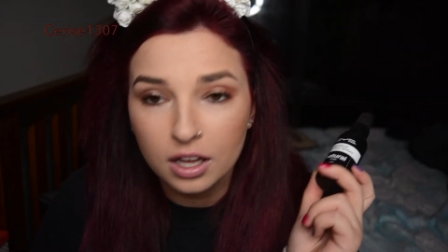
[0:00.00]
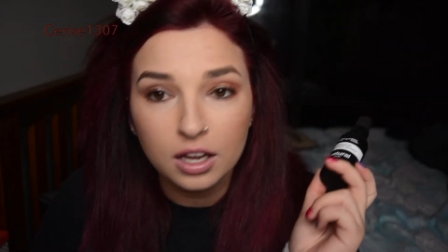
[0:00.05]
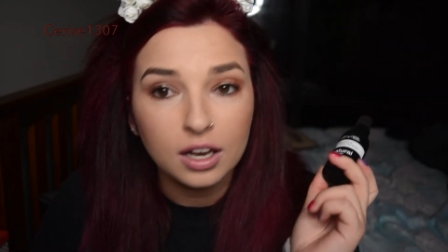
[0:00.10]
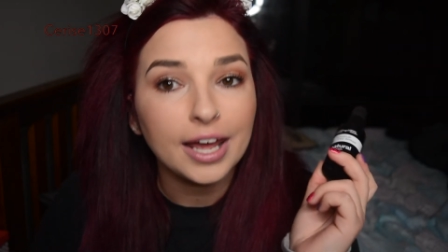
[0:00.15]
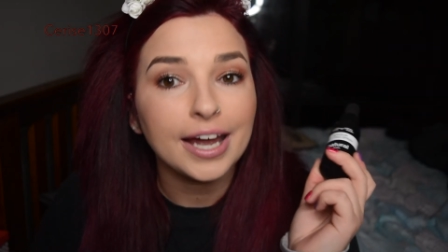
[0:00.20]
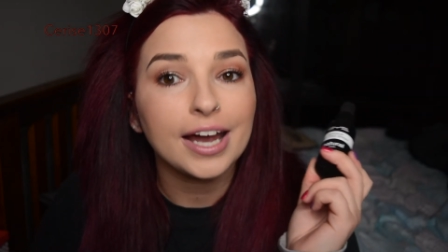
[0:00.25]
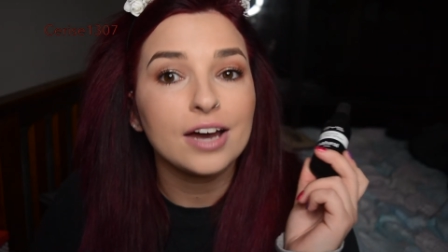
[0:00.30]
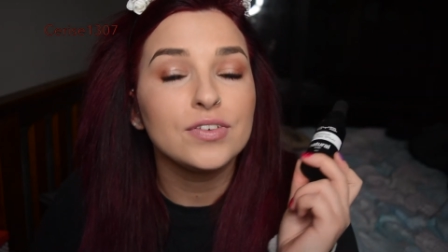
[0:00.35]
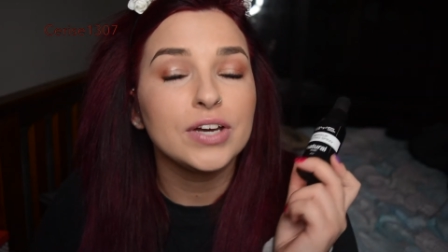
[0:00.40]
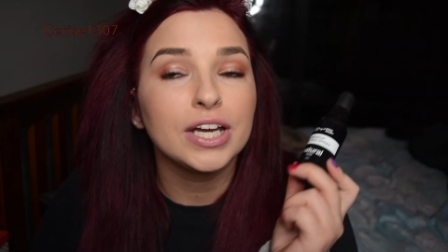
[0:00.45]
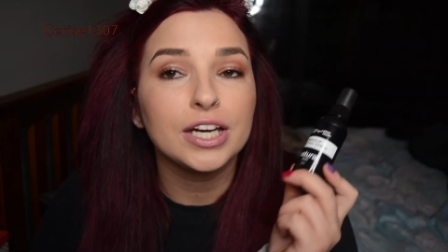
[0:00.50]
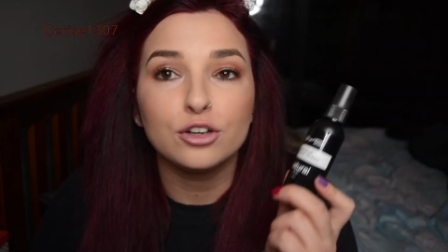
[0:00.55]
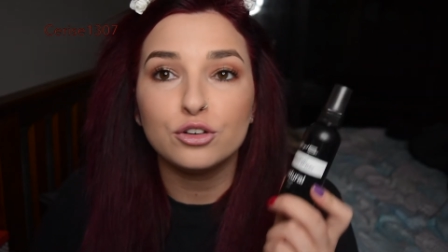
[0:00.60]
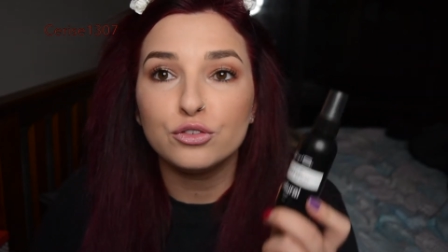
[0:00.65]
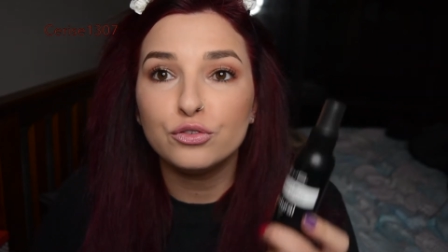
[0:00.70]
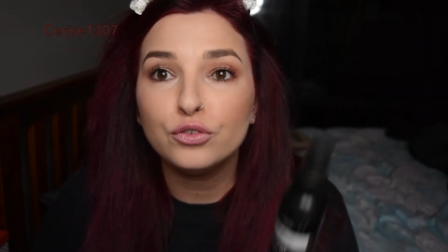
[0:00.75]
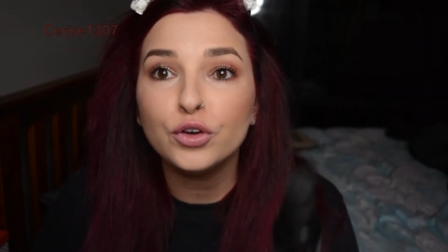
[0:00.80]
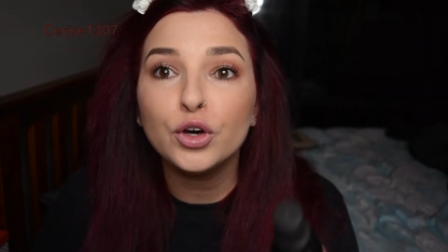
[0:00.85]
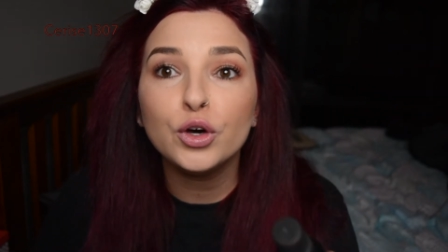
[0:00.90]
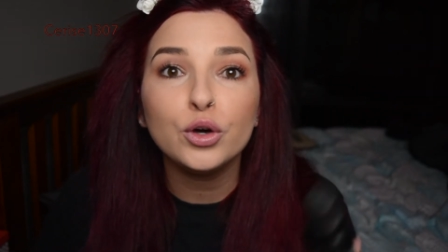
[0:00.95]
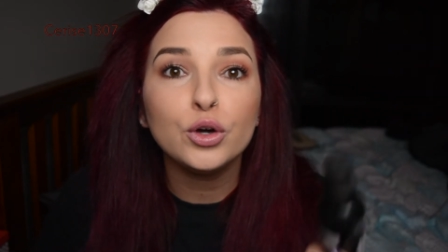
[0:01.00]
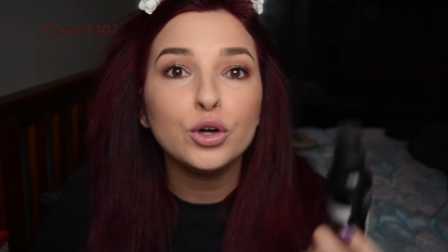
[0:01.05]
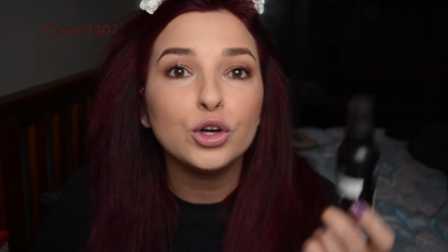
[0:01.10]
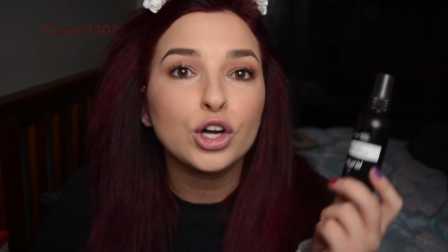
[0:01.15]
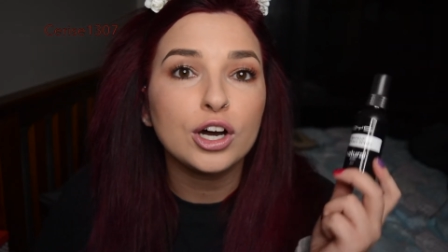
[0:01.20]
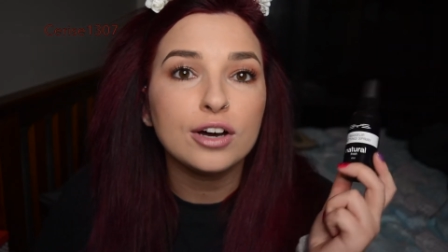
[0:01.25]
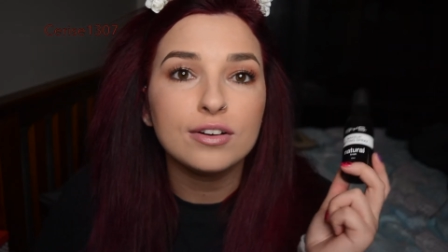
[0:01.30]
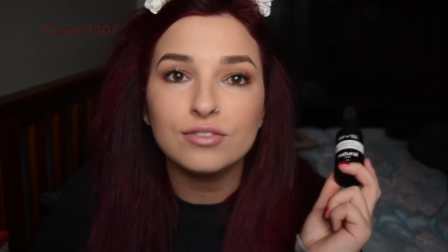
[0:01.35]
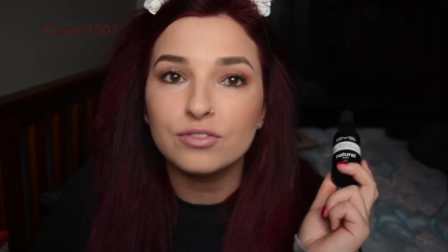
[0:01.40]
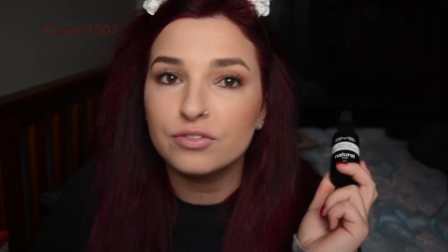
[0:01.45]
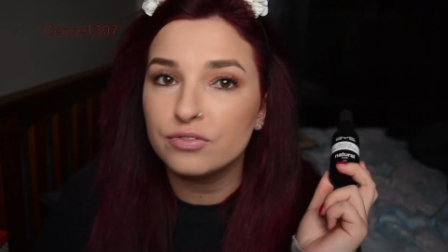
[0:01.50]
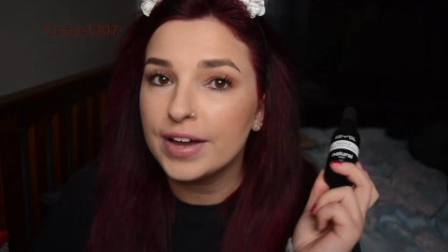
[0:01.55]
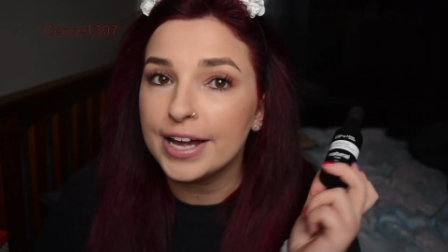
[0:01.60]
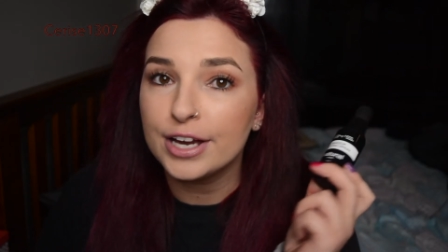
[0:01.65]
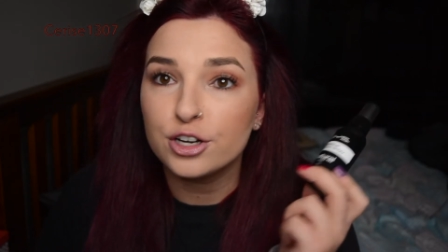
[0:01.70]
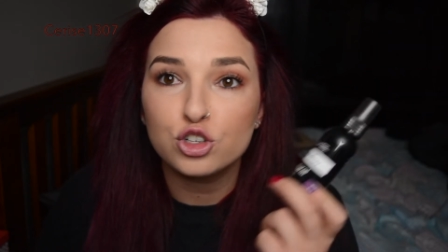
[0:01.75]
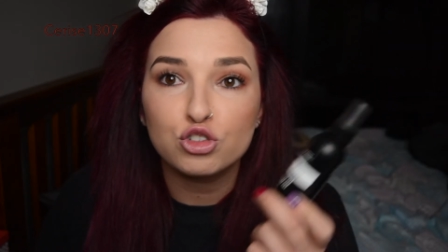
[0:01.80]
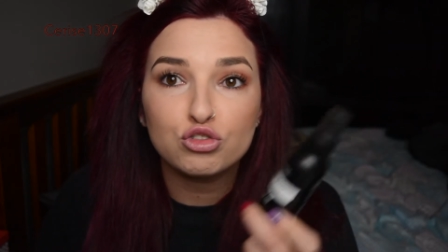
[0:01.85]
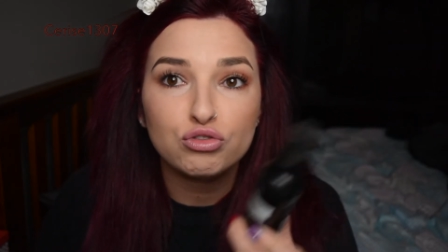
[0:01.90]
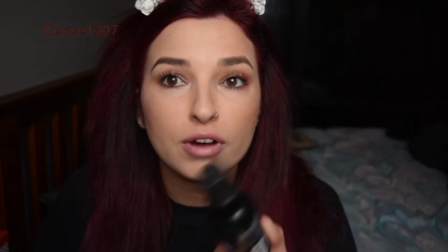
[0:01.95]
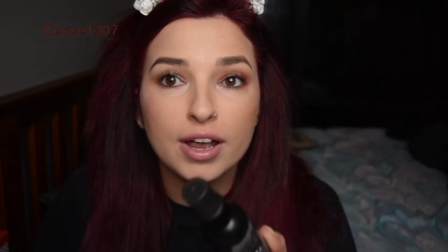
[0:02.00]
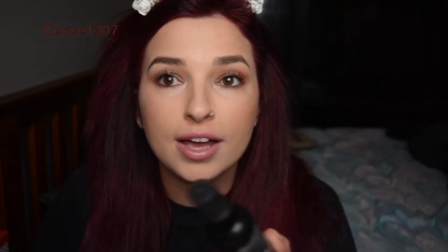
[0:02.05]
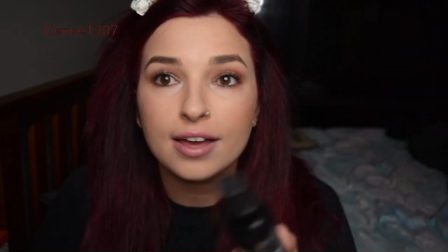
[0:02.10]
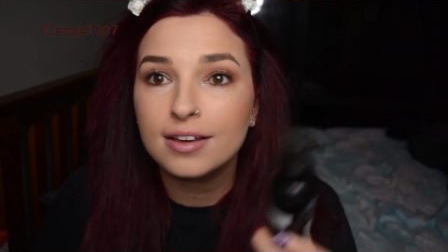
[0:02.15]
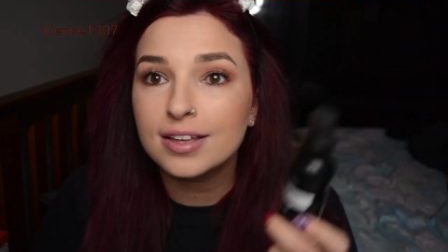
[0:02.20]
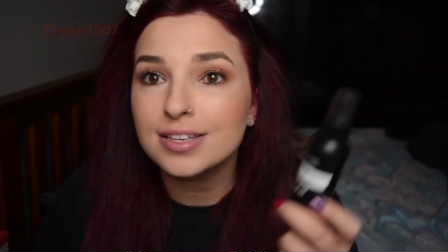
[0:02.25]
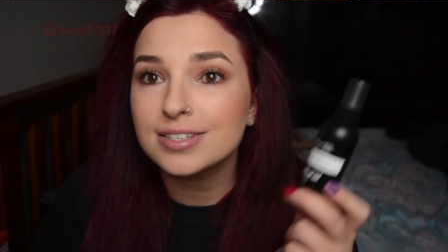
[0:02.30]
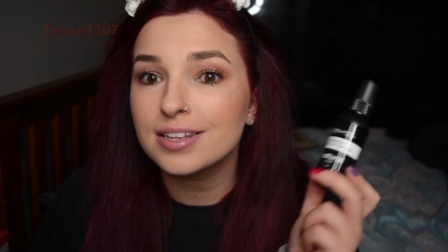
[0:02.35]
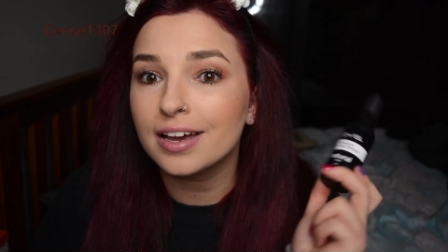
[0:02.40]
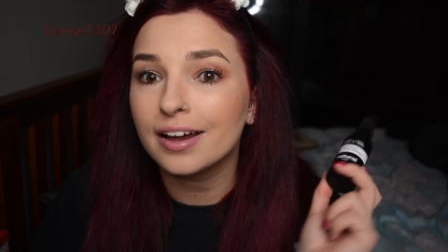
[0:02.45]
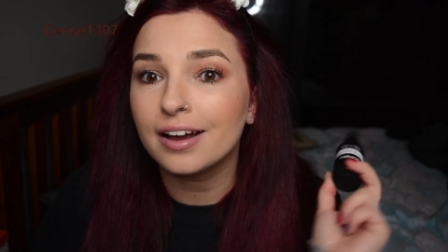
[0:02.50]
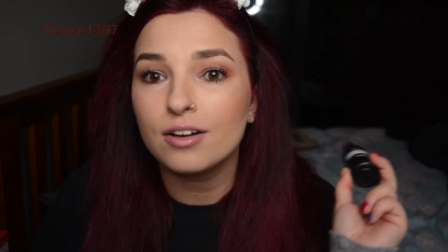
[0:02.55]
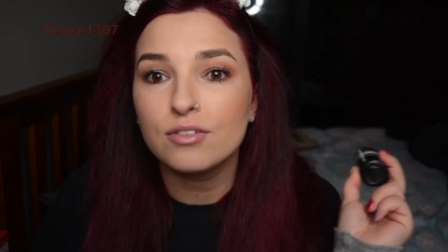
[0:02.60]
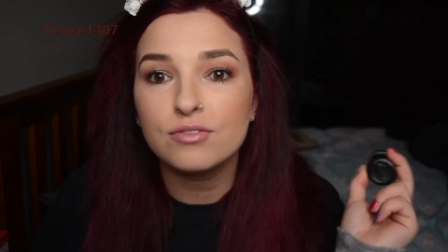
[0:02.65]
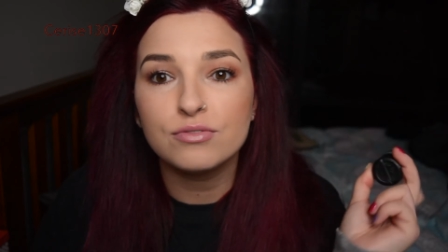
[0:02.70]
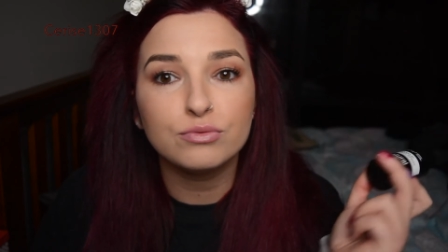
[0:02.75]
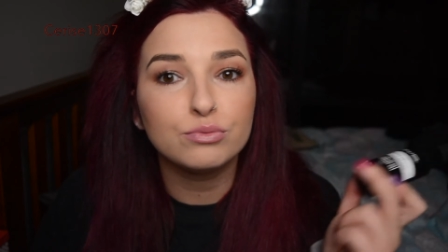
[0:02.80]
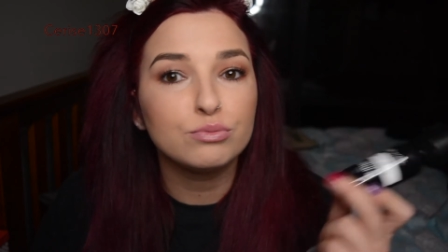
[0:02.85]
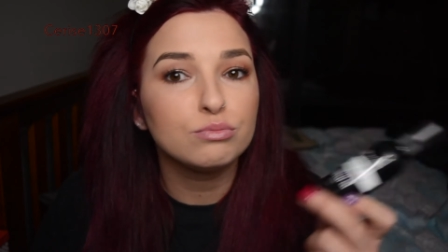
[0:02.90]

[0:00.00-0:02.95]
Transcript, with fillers: Like, I've eaten food, I've had drinks, like I've,